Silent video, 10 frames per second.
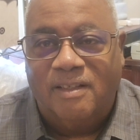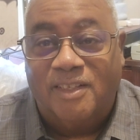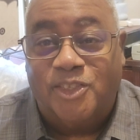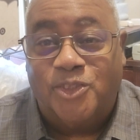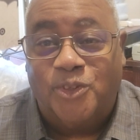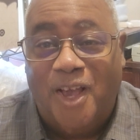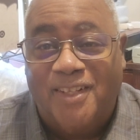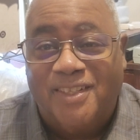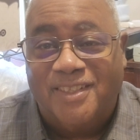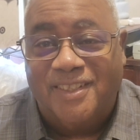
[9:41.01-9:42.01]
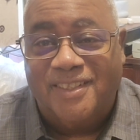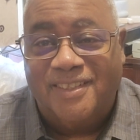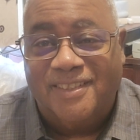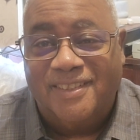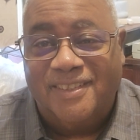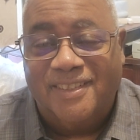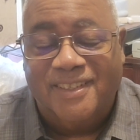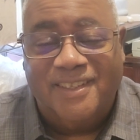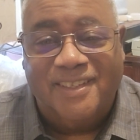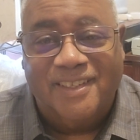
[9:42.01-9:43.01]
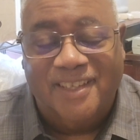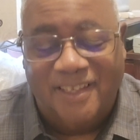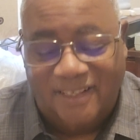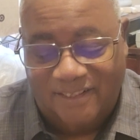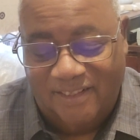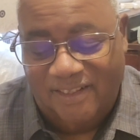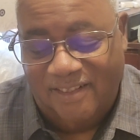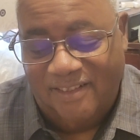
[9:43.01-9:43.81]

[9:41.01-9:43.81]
astrology and